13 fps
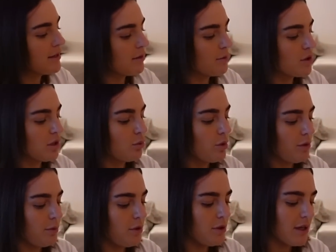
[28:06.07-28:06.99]
So I'm just going to
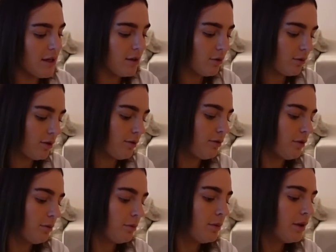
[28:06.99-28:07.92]
wipe you down
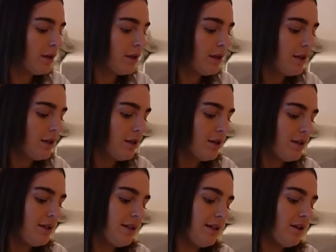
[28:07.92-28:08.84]
from
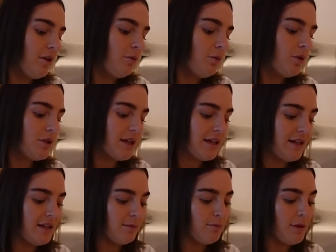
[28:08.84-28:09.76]
dinner, what
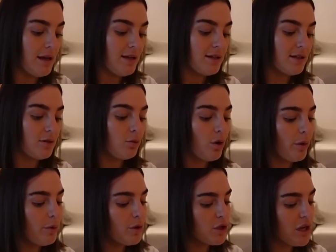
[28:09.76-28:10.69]
Daddy's missed. What are
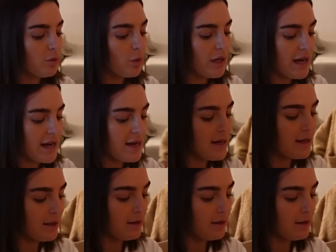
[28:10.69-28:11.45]
we watching, Winnie?